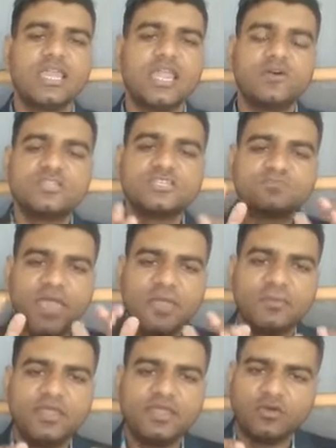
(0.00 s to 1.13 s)
Now this
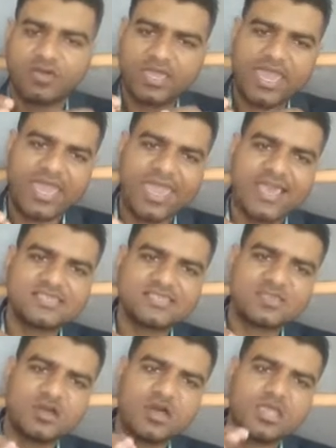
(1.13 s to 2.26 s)
fibrin, okay, as
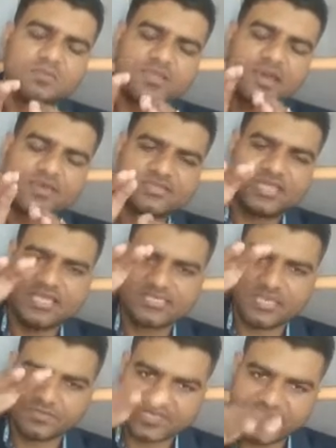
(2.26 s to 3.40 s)
inflammation is
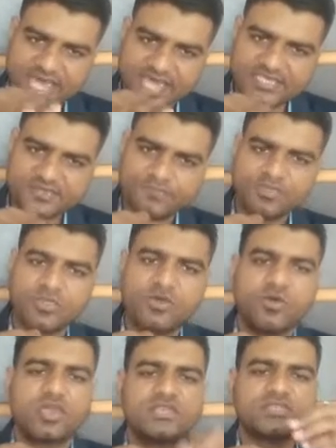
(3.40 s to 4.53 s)
subsidized,
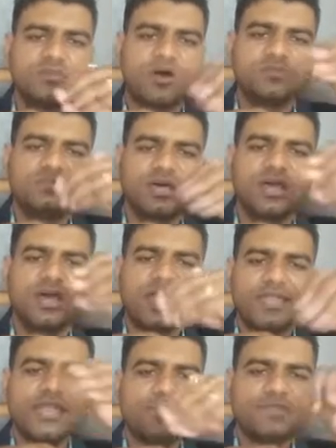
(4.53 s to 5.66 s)
okay, some of the
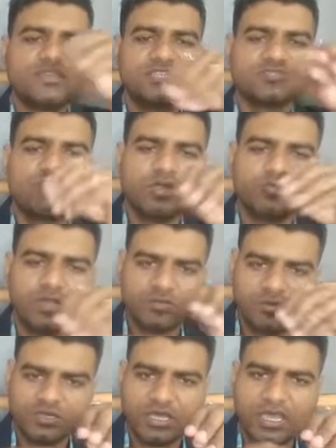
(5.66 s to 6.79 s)
debris is going to
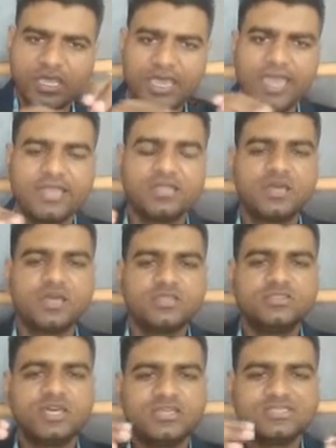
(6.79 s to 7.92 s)
remove, and
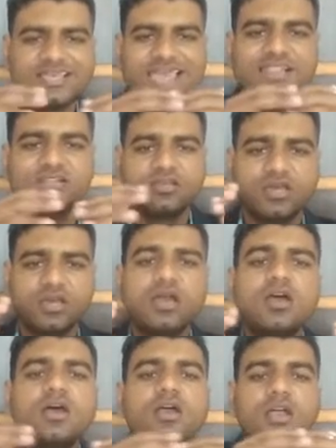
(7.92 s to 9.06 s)
the cell,
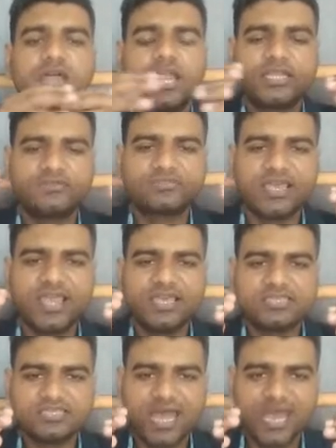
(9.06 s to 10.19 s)
connective cell
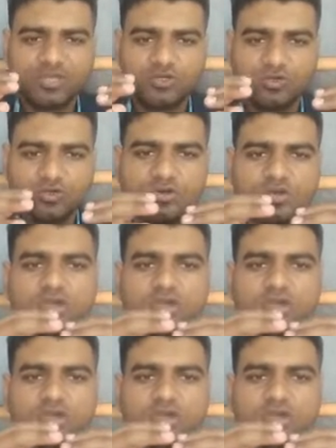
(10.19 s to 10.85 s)
is start to